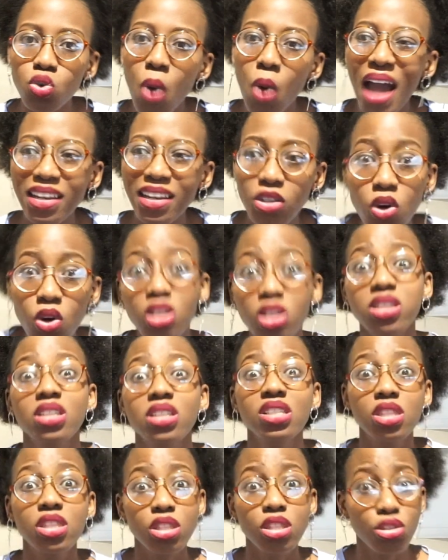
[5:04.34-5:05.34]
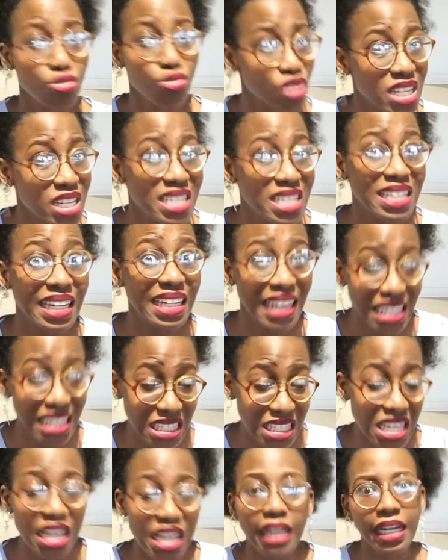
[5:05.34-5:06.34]
do another 3D
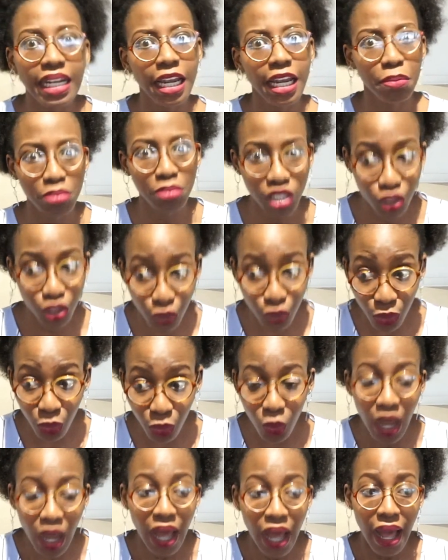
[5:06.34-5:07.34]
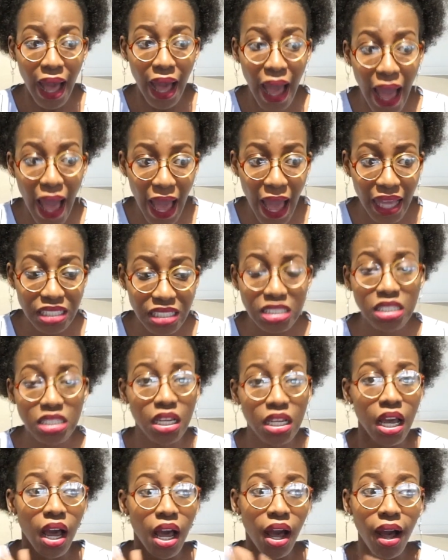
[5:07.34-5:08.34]
letter, let me know. And
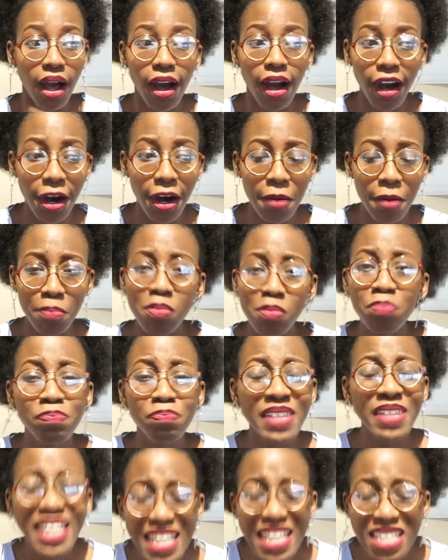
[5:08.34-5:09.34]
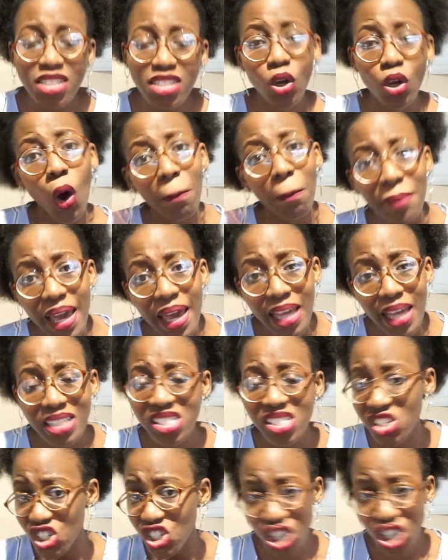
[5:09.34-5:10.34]
please
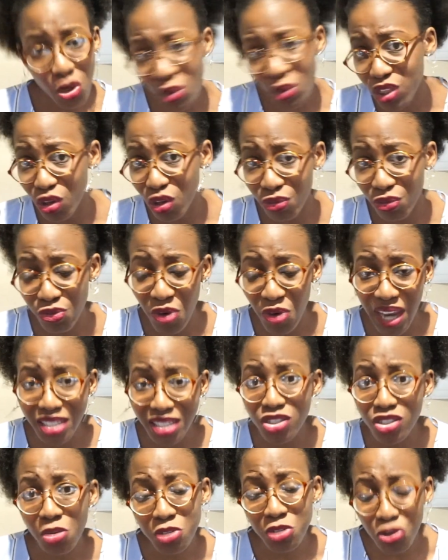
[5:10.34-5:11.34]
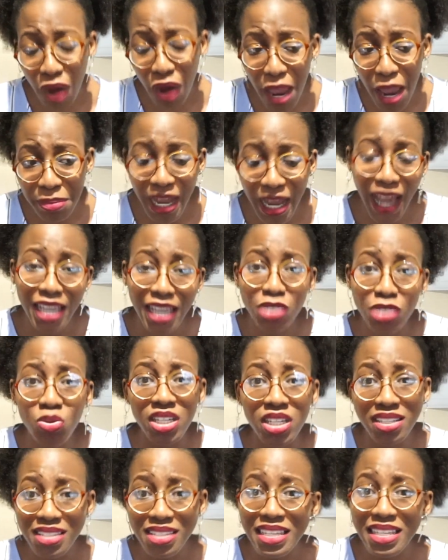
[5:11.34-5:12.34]
comment, share with your friends, subscribe, guys. We
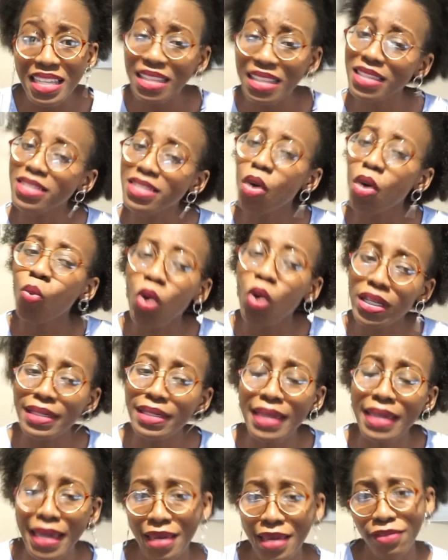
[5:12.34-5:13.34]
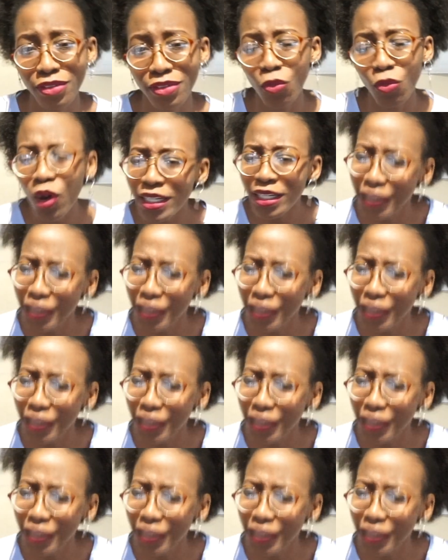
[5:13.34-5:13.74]
need to hit 1K